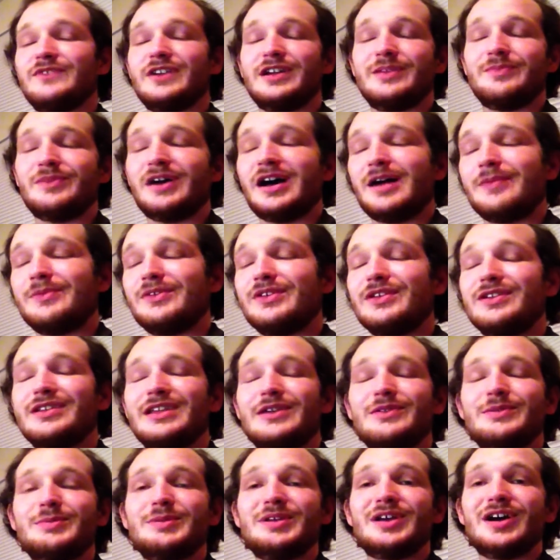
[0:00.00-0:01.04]
That would be
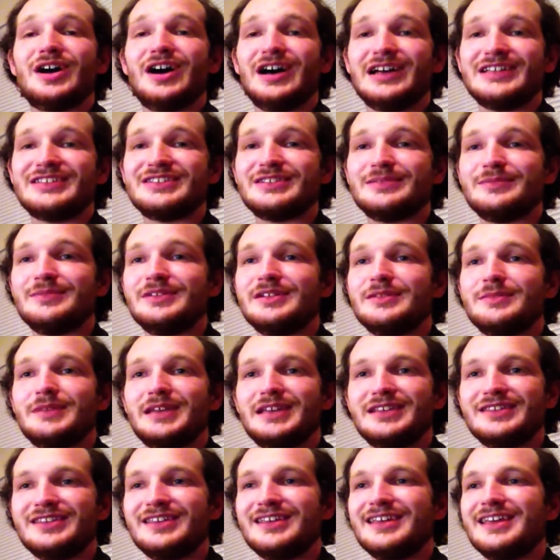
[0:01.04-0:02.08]
awesome and amazing.
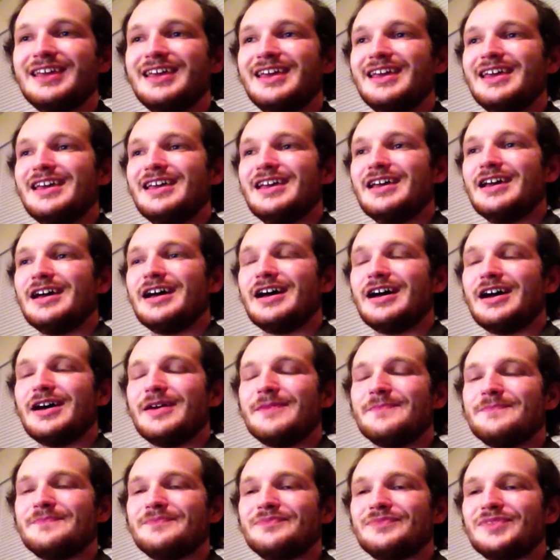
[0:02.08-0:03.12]

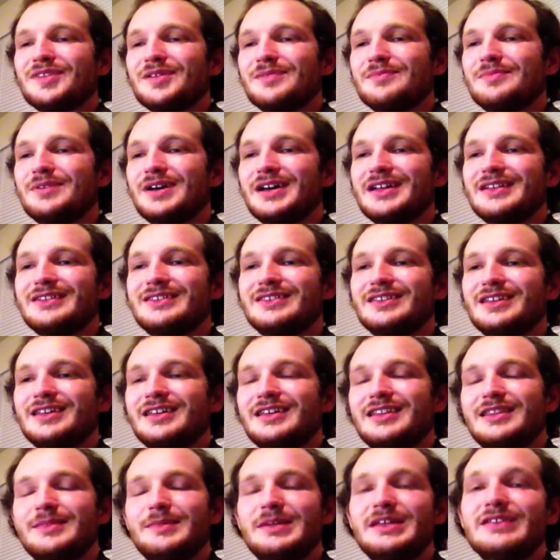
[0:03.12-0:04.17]
But in the meantime,
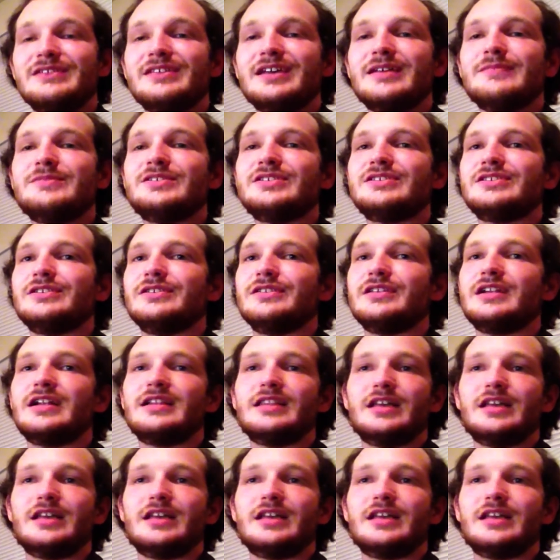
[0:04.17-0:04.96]
just know that I love you,